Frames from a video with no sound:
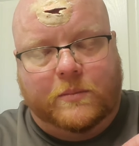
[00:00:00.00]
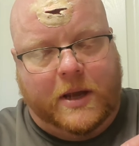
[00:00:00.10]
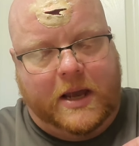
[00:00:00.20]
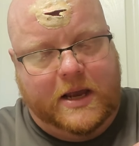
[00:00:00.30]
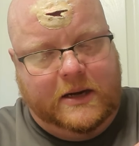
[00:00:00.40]

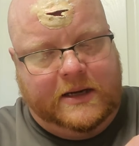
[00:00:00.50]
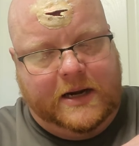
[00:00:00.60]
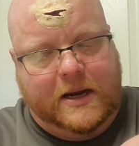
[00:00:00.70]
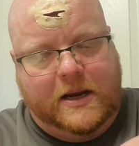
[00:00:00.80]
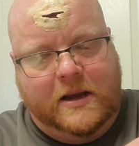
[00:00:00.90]

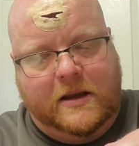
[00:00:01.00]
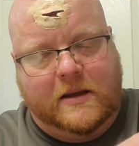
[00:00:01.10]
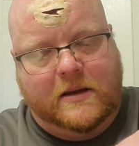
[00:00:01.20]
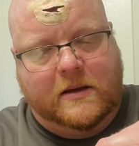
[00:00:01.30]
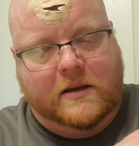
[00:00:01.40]
painting
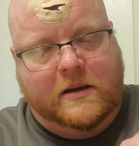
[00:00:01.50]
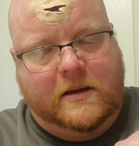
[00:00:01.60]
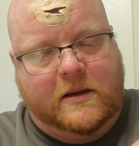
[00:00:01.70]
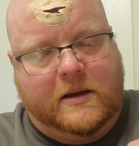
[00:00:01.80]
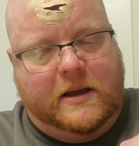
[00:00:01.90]

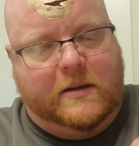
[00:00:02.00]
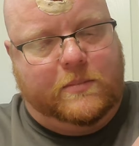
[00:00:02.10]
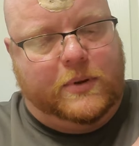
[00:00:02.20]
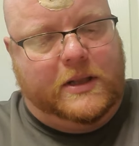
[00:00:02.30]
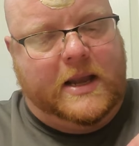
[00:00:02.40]

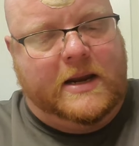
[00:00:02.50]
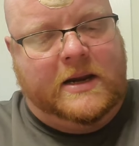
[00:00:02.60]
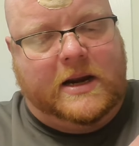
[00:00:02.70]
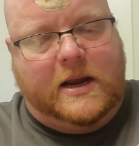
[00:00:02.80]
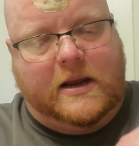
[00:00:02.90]
and
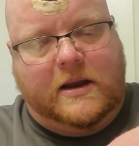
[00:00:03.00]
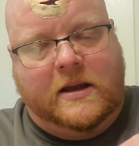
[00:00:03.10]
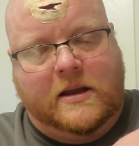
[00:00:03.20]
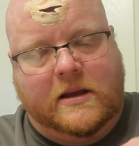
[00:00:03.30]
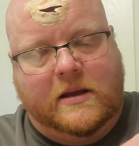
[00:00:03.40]
blending